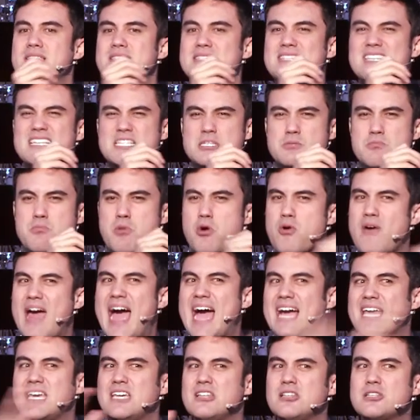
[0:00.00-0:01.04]
this
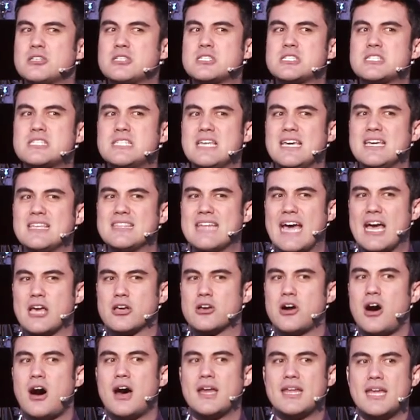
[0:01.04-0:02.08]
miraculous thing that
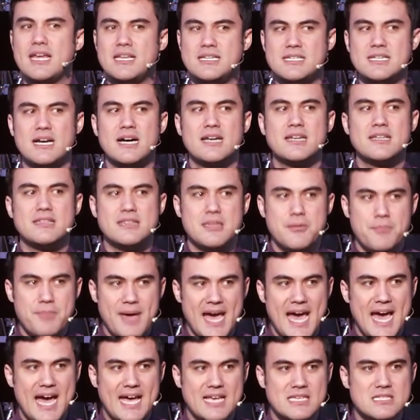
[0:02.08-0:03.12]
God had done in the
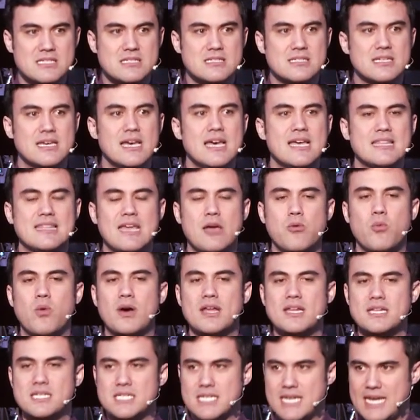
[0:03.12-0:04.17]
past. They
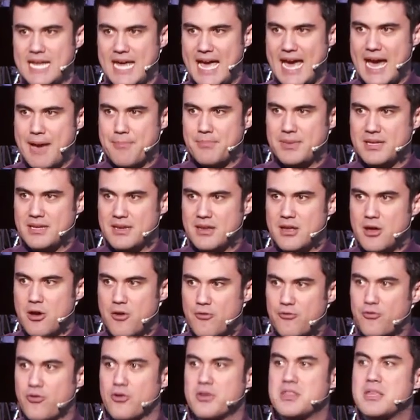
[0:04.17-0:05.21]
wanted it to happen
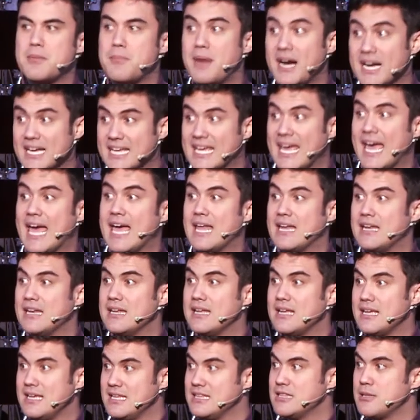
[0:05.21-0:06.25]
for them again
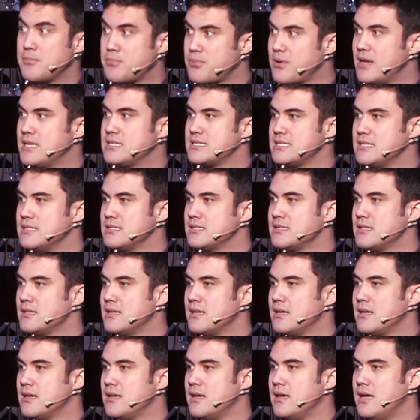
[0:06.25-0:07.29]
in the present.
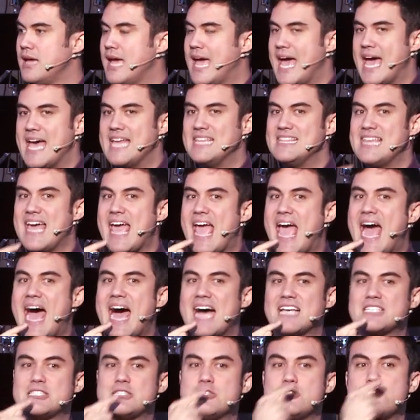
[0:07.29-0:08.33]
And they
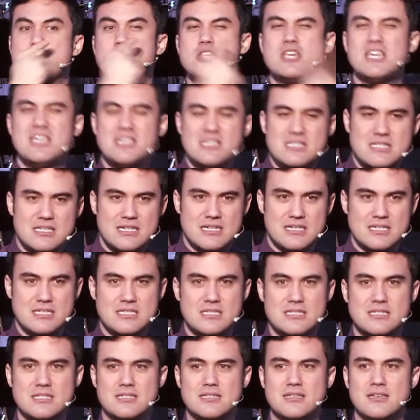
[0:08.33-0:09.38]
asked
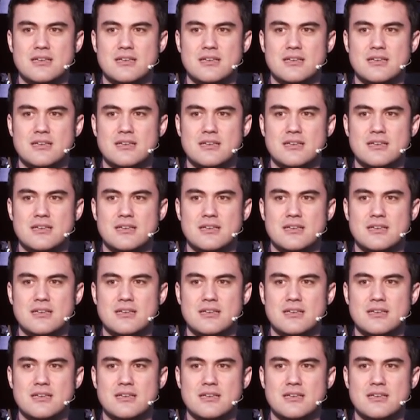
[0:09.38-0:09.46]
Jesus